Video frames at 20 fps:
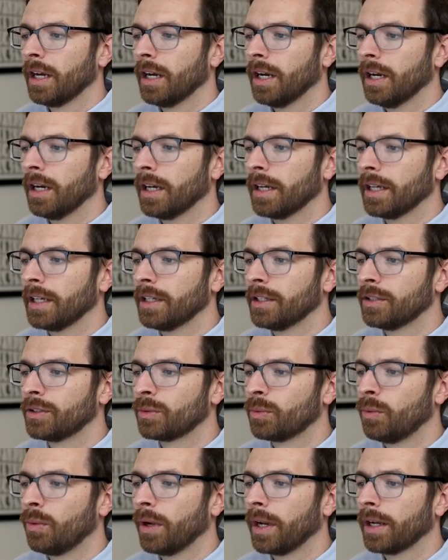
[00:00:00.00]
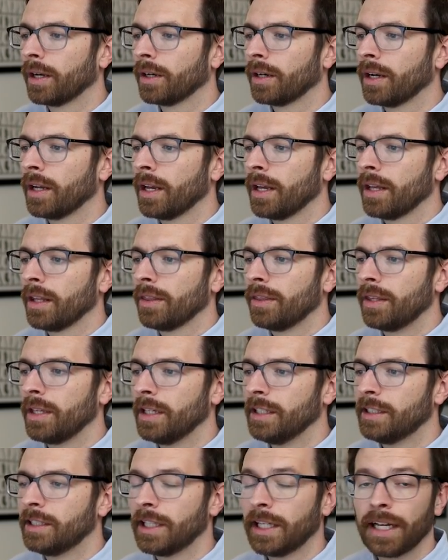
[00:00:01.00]
is where
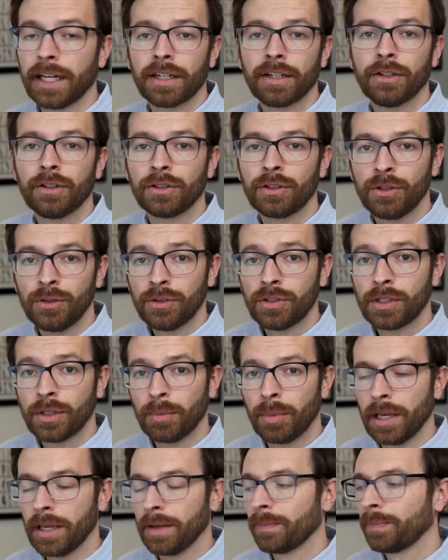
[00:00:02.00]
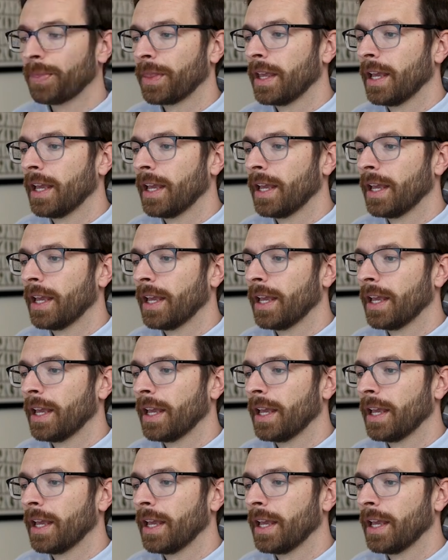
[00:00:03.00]
the channel used to be.